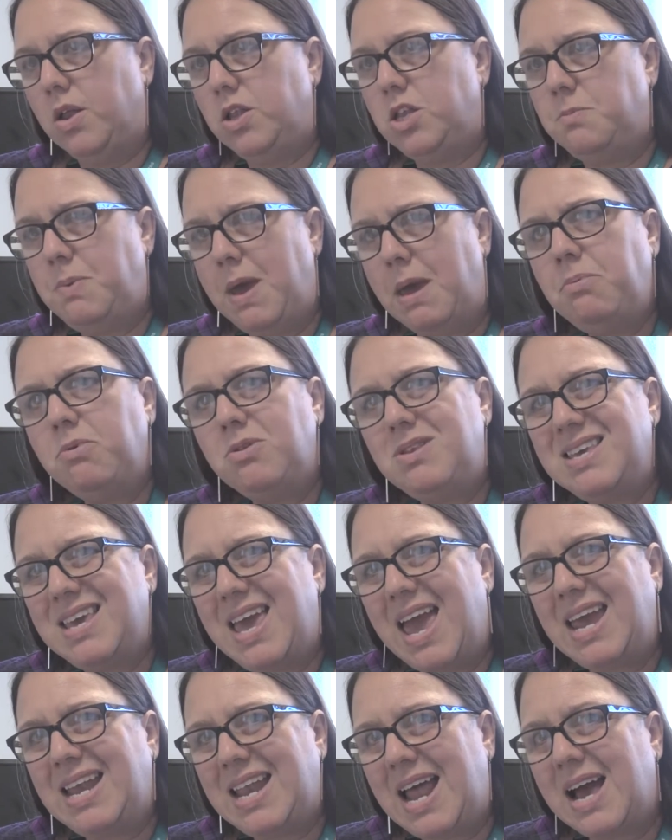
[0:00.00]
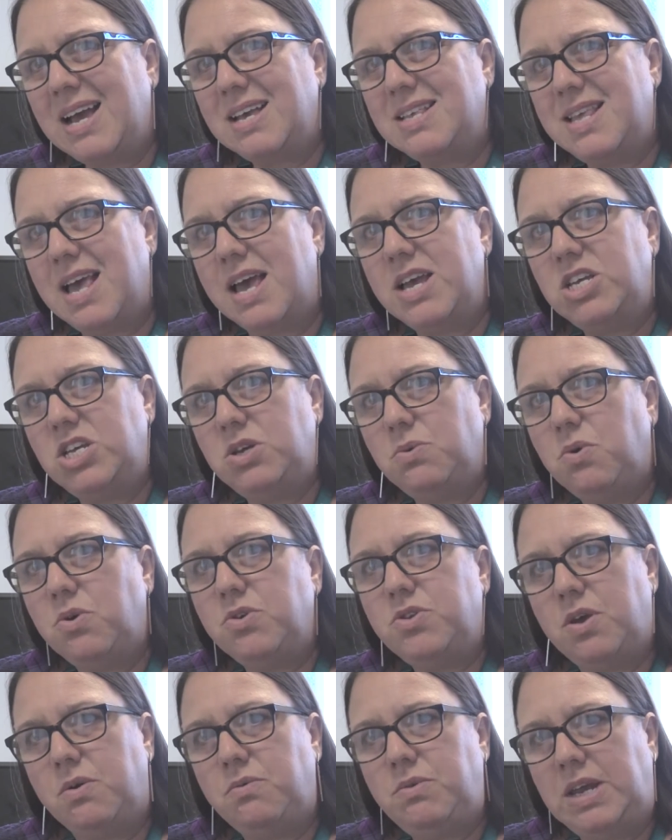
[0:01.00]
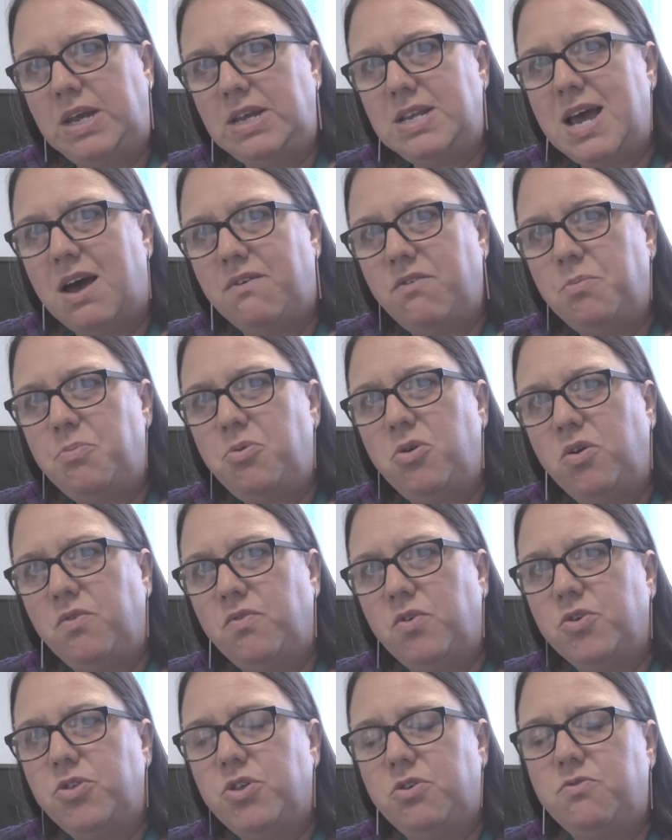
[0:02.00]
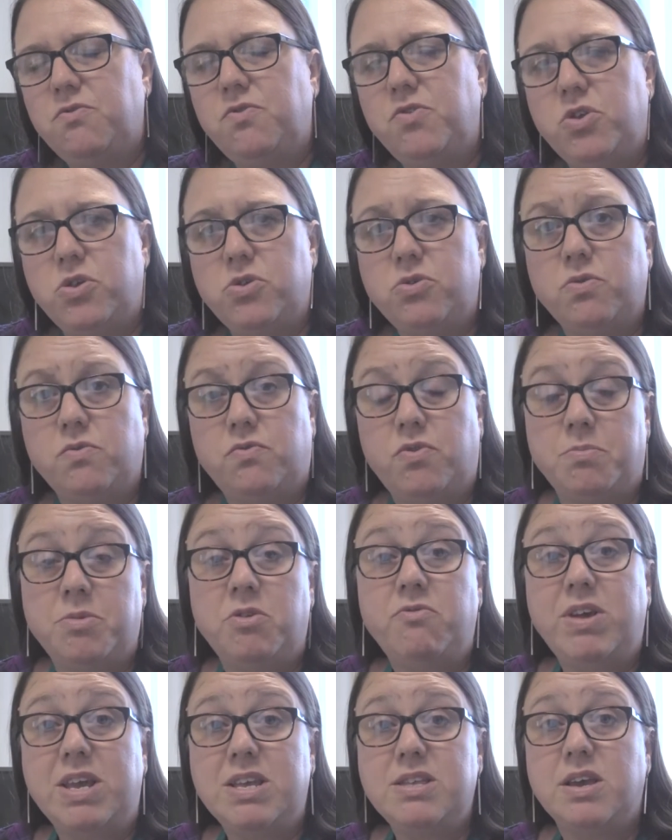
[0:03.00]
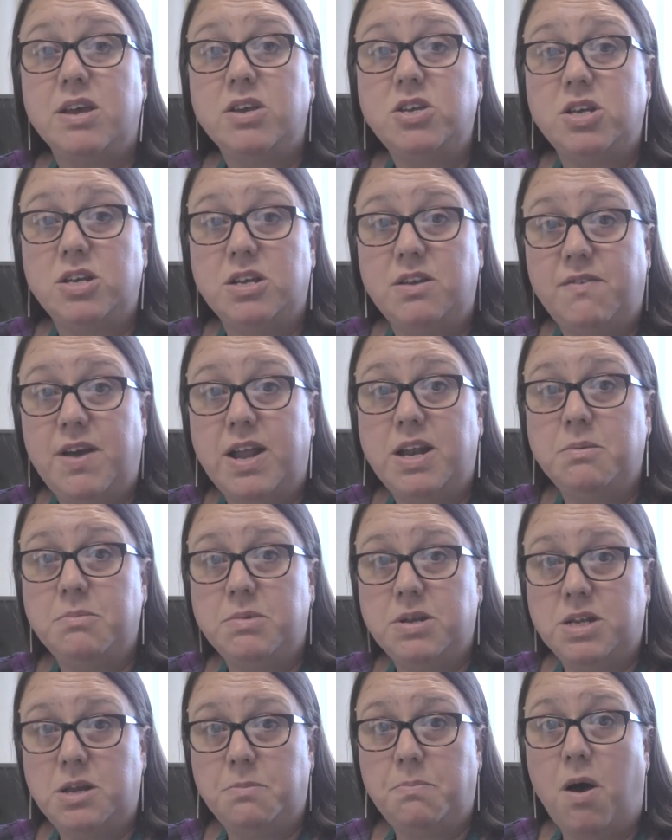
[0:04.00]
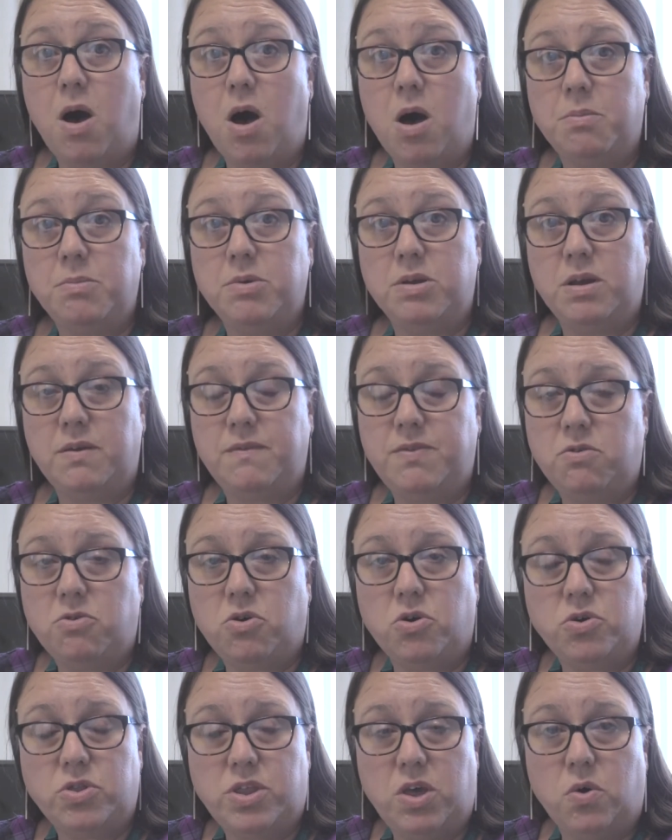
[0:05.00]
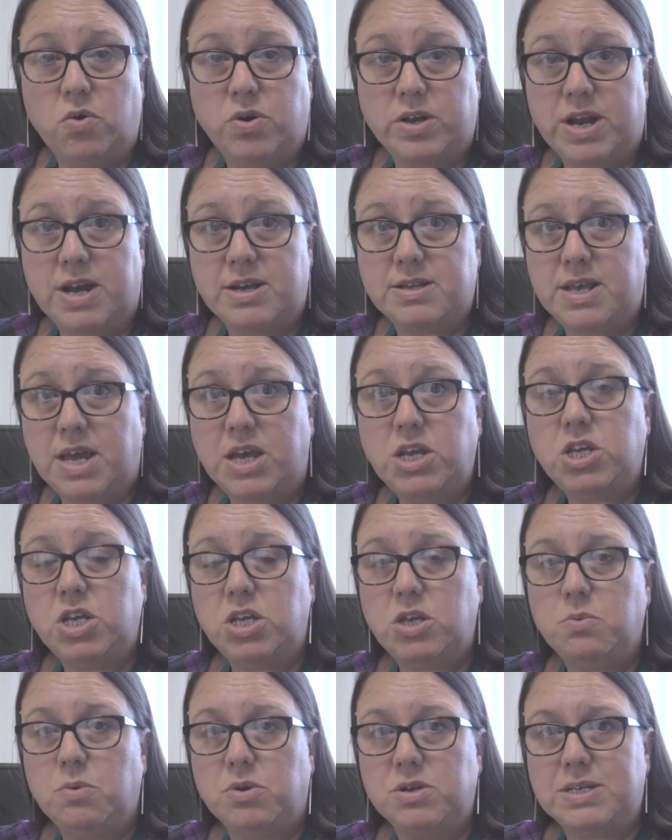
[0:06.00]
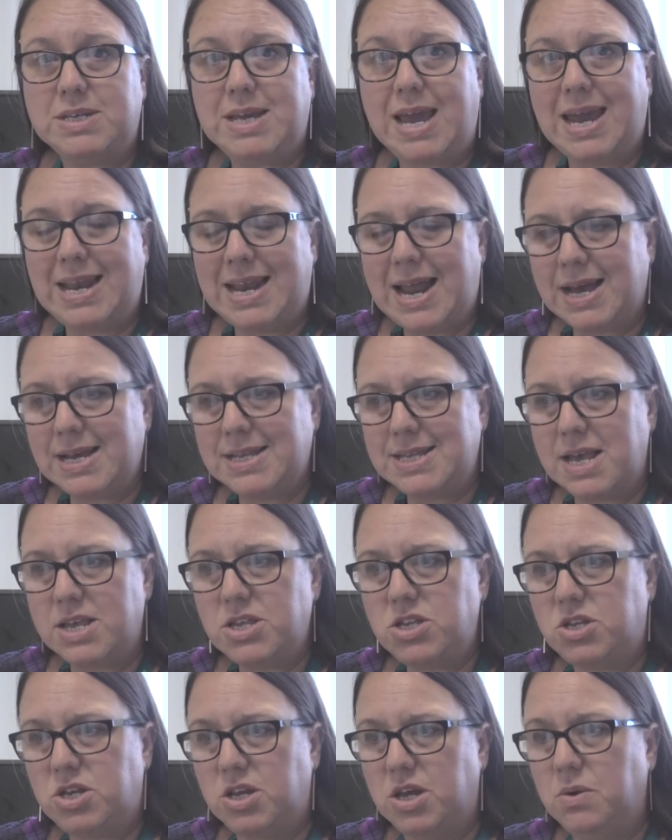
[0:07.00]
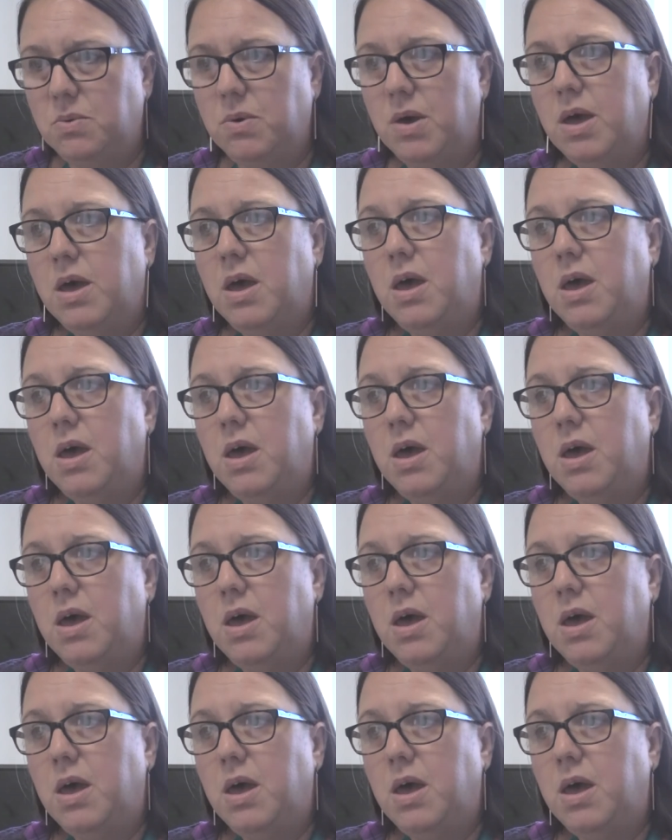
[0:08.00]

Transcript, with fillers: To be able to gain access, you also need to have approval through, from the research and development department of the, the organisation you want to gain access to.